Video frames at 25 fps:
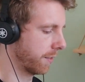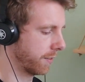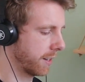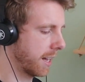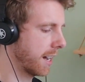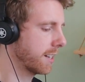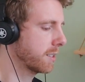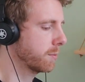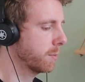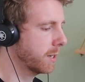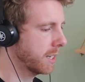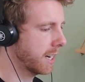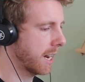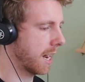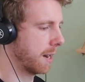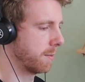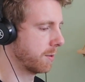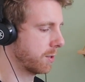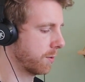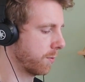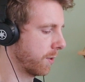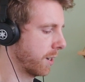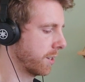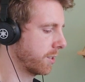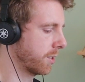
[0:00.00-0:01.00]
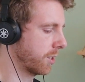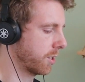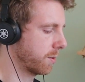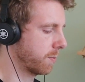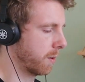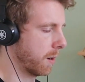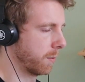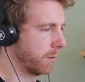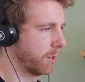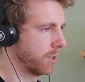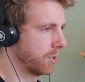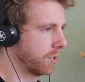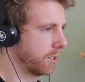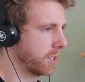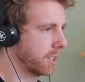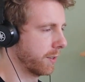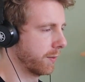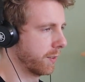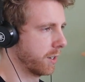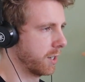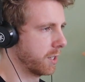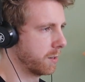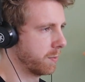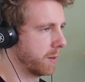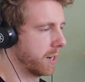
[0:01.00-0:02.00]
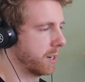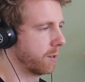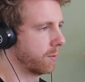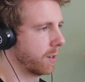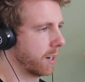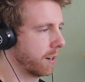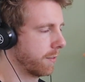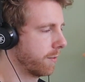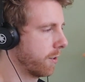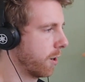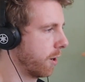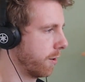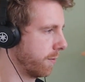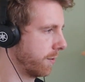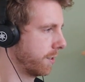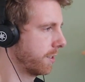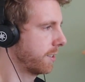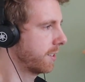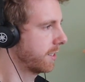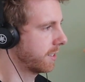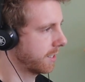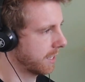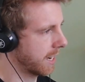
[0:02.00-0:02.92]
if there hasn't been heaps of research published on something that's been around for over